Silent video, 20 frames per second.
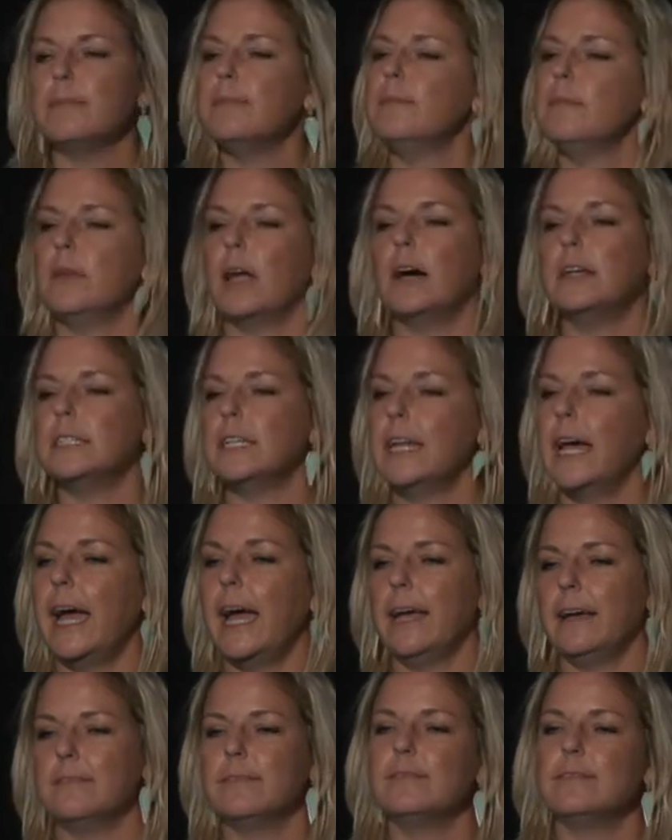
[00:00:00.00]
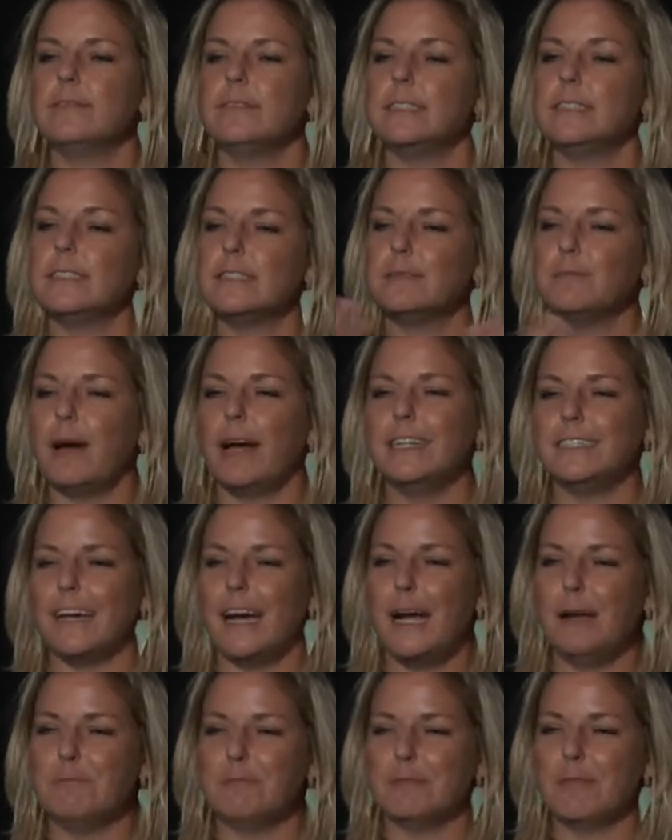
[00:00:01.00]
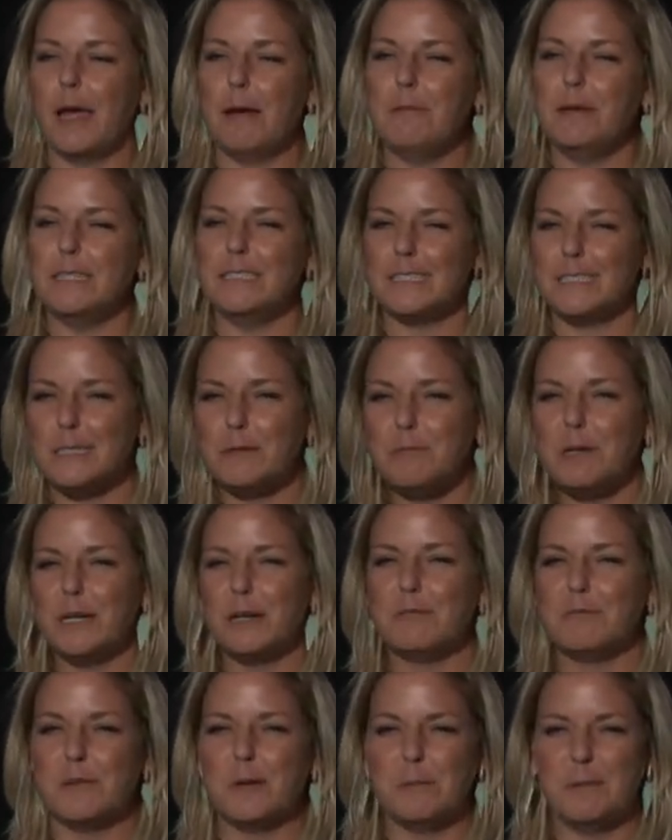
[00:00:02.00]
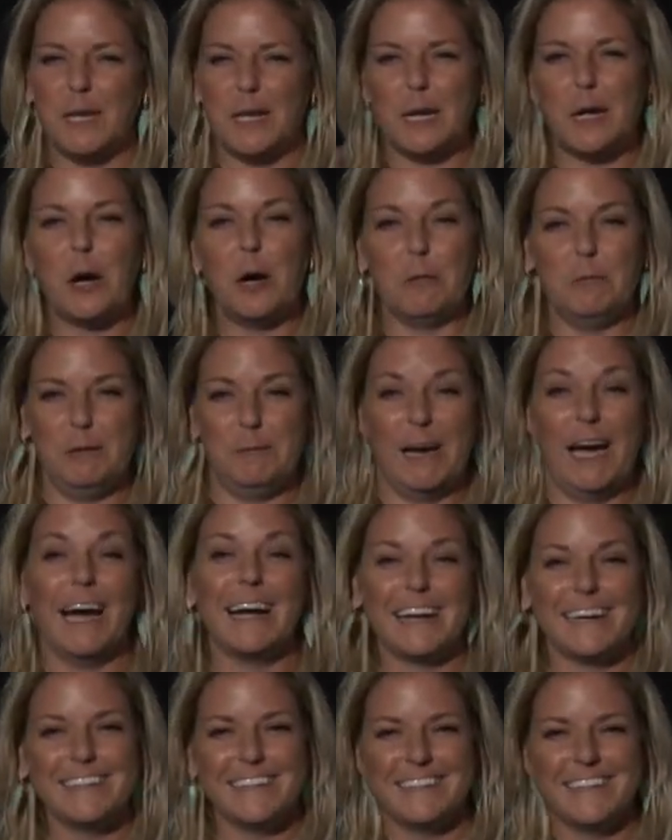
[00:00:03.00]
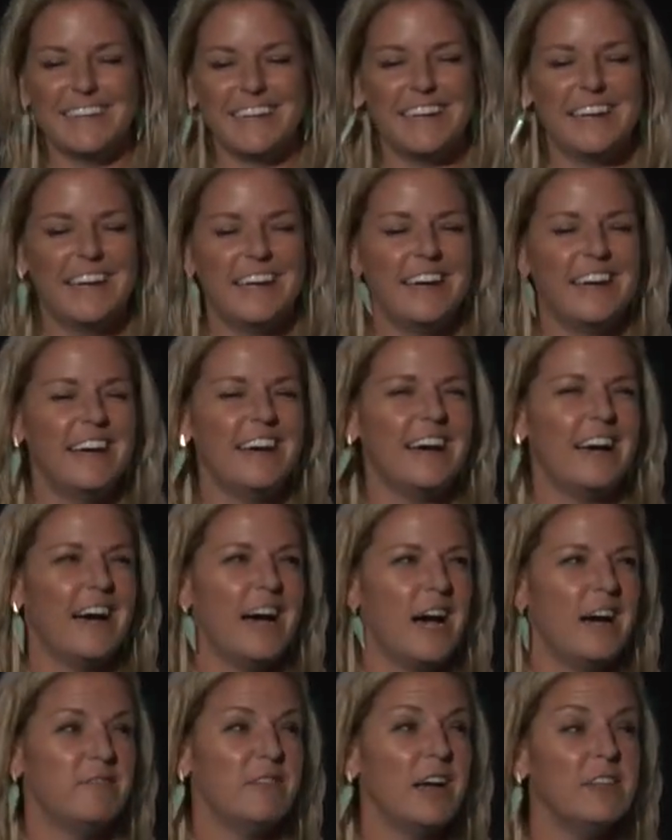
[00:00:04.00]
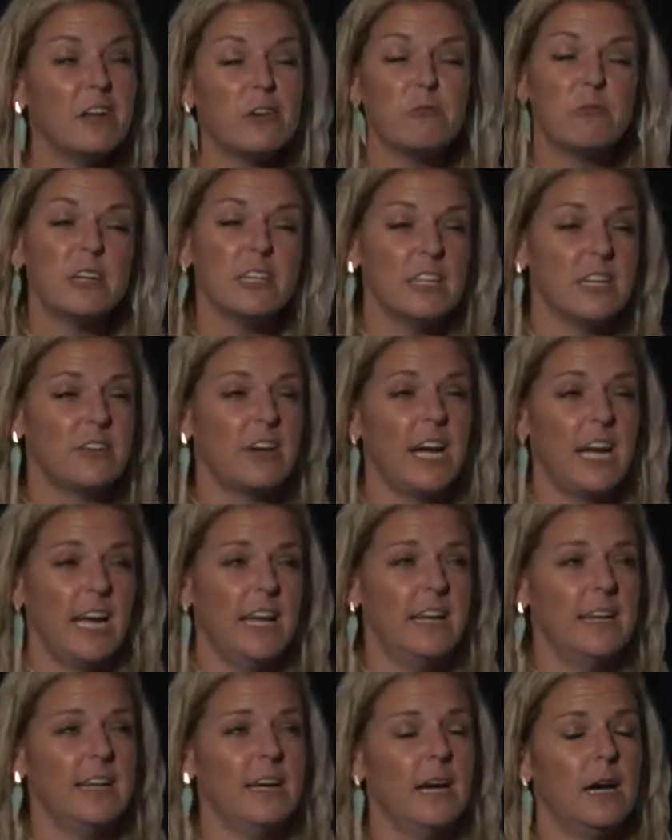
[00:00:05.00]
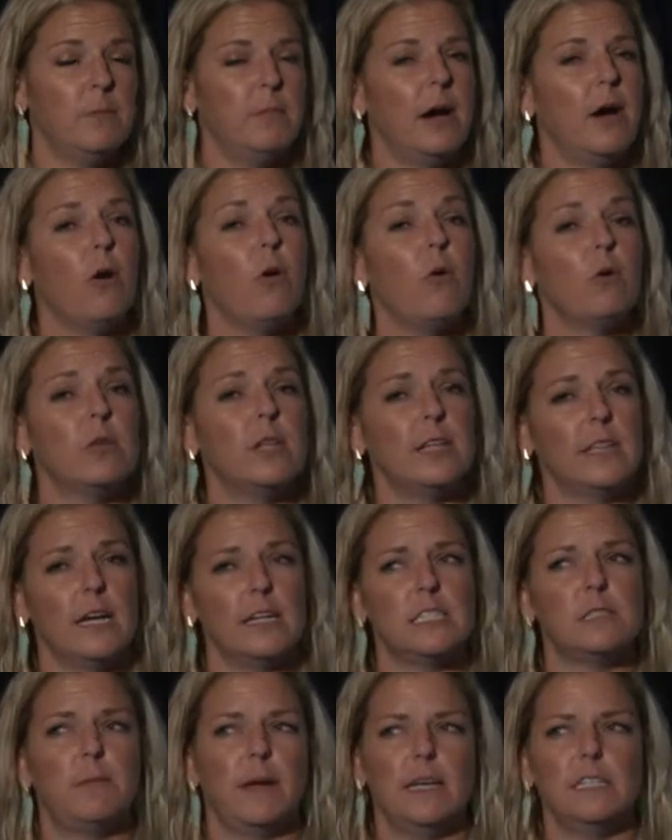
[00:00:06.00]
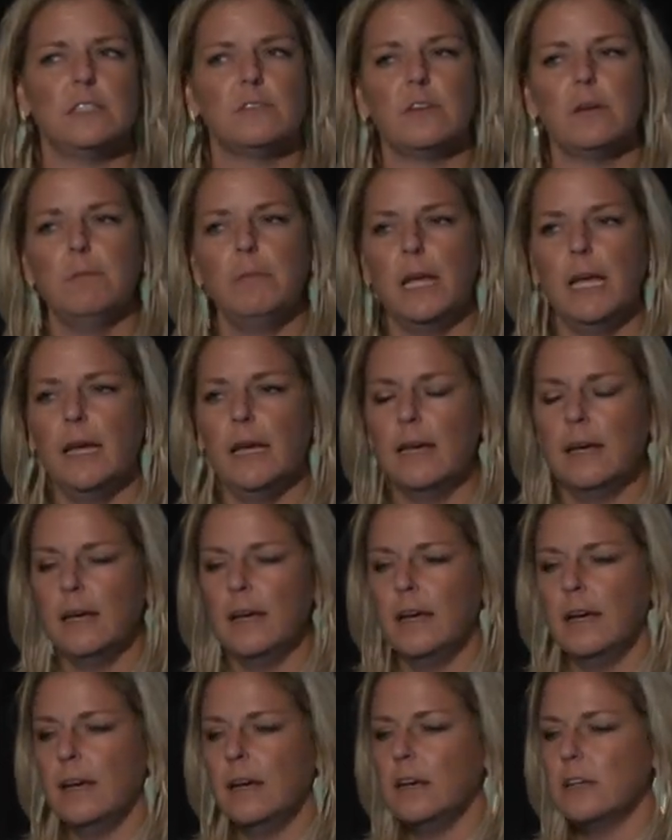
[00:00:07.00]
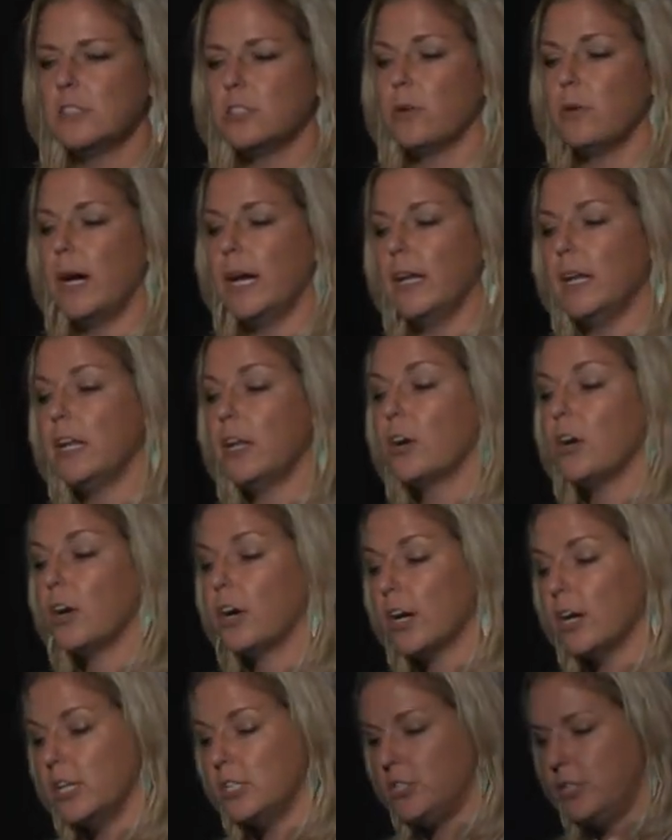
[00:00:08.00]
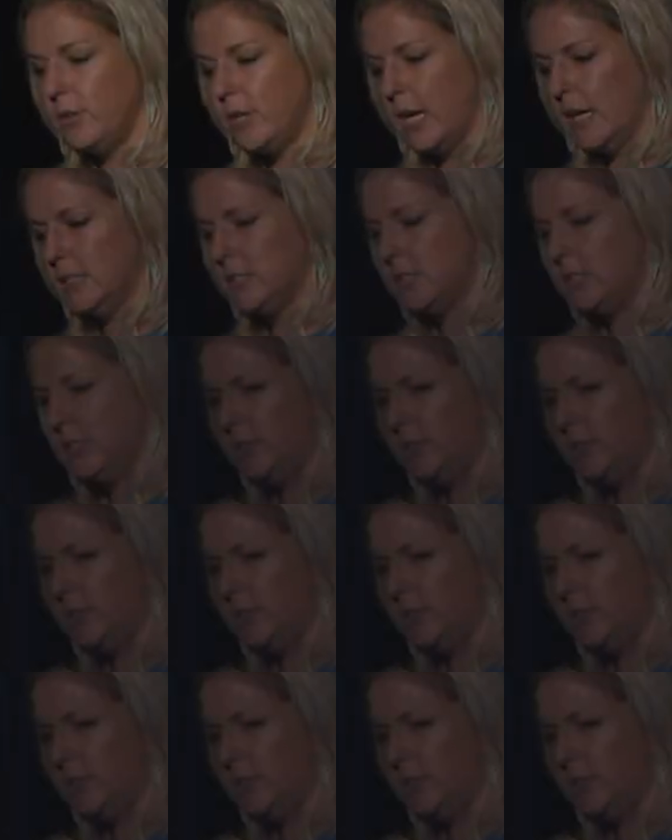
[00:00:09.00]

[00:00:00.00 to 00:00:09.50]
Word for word: not today. This is my time. Let me disappear for a minute. I'll be back. And they're really great about holding that space for me. So I'd encourage you guys to